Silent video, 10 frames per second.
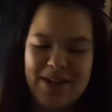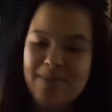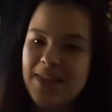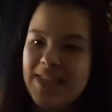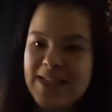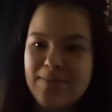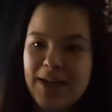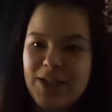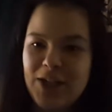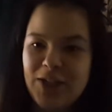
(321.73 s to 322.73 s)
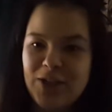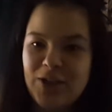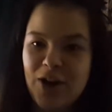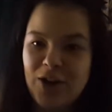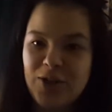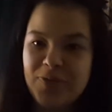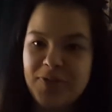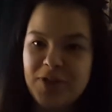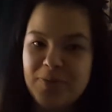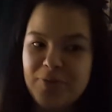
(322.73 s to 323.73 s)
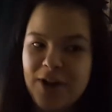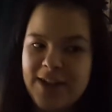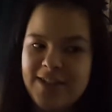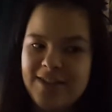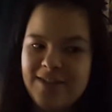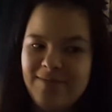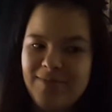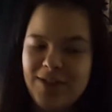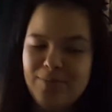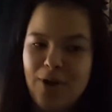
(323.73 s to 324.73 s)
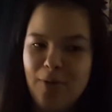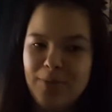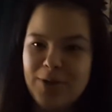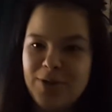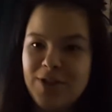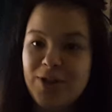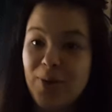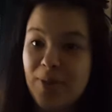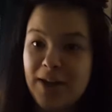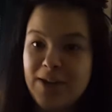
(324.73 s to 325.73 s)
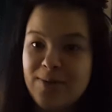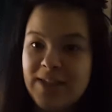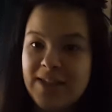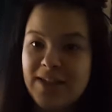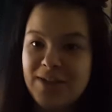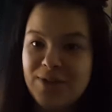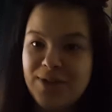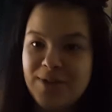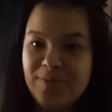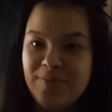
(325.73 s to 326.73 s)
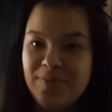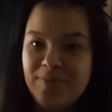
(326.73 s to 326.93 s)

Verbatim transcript: but I mean, this is my channel. Are you even surprised? You probably already know that I don't like Sanderson.